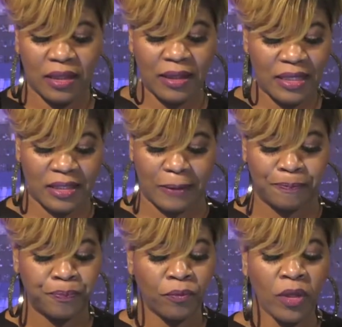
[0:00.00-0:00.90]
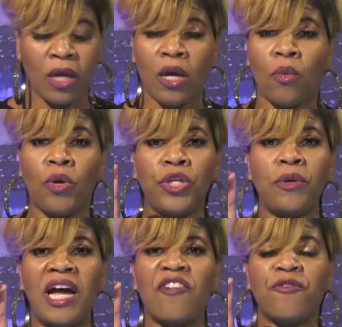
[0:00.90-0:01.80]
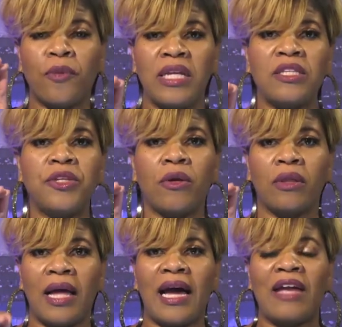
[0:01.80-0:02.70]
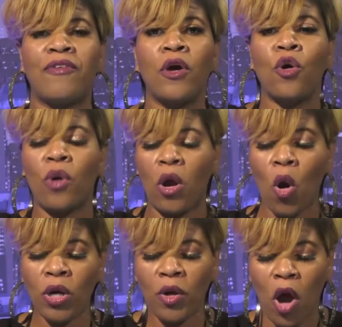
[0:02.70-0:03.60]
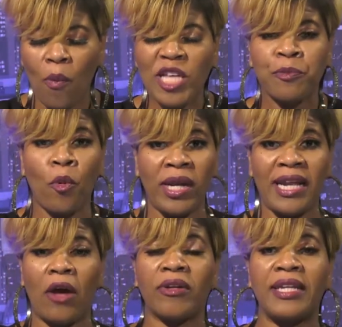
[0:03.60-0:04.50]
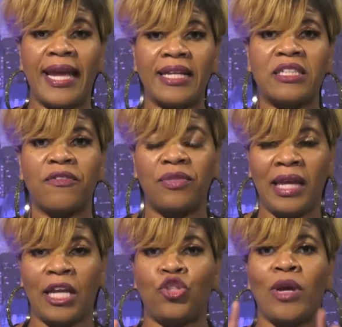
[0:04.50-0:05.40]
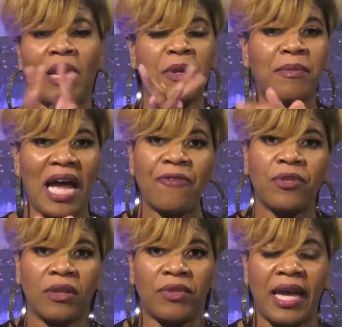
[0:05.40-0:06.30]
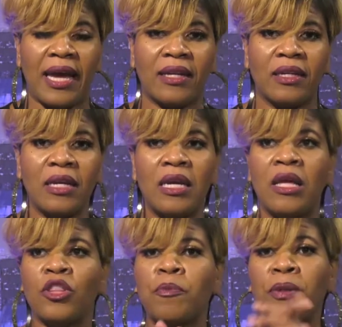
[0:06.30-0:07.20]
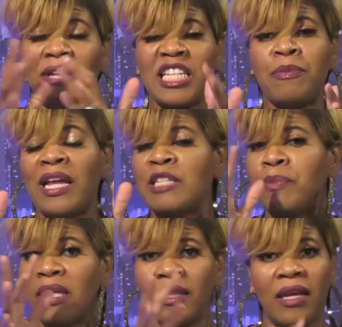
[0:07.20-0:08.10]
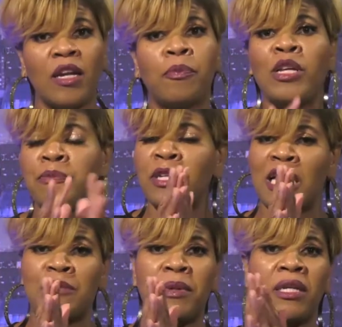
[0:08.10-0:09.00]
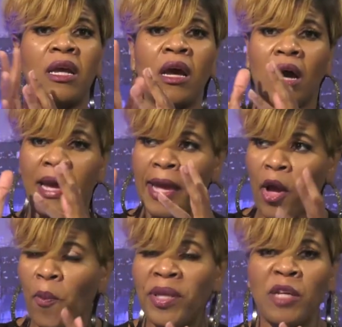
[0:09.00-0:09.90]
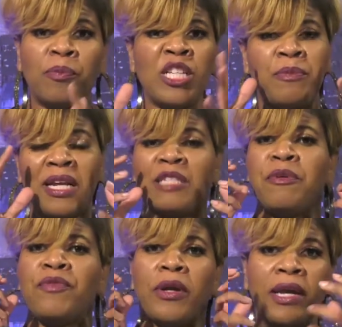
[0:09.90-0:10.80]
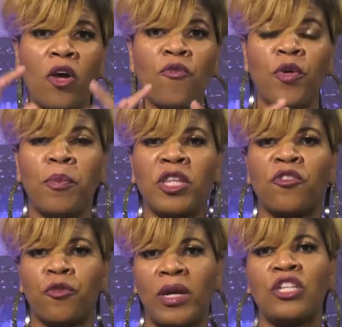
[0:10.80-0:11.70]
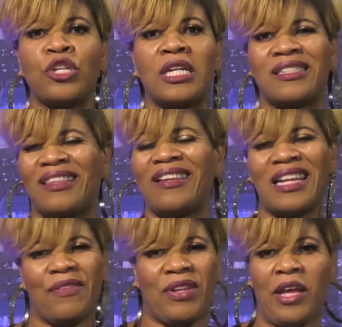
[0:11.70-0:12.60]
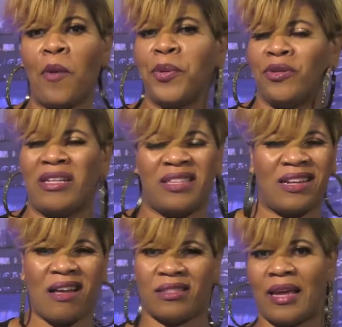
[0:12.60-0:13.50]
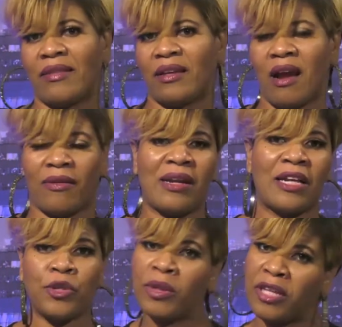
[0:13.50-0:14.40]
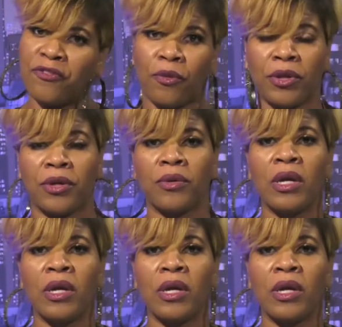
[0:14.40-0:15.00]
Listen, when you have friends in your life who are always pointing out negative things, you got to be mindful of that. The policeman has been there. The policeman has been helping. The policeman has been very helpful, but the friend is trying to say, they're not even helping you. They're standing outside the car. They're not doing anything for you.